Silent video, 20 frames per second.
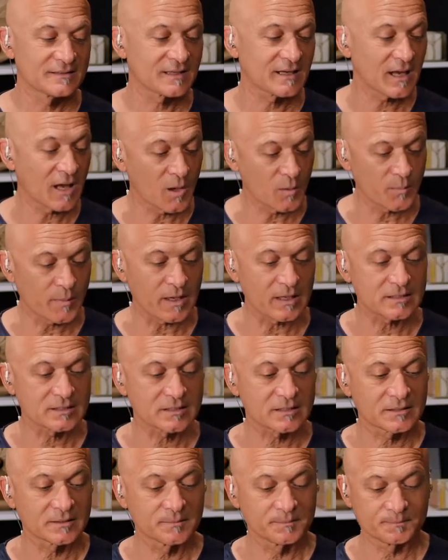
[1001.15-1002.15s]
to help
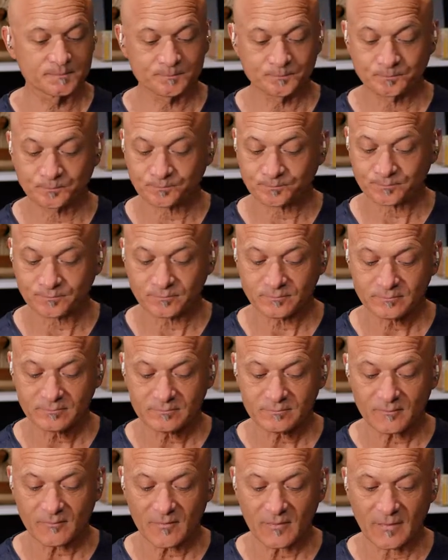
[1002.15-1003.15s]
us
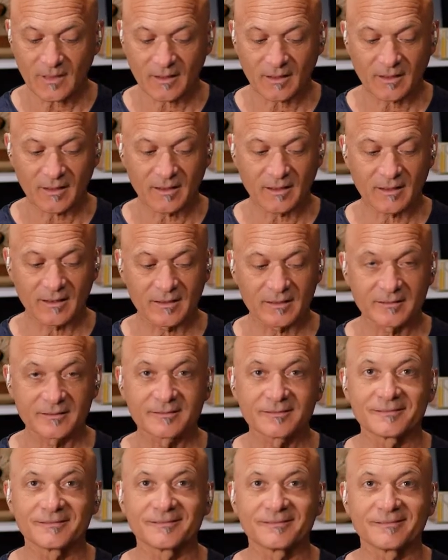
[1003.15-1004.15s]
uh,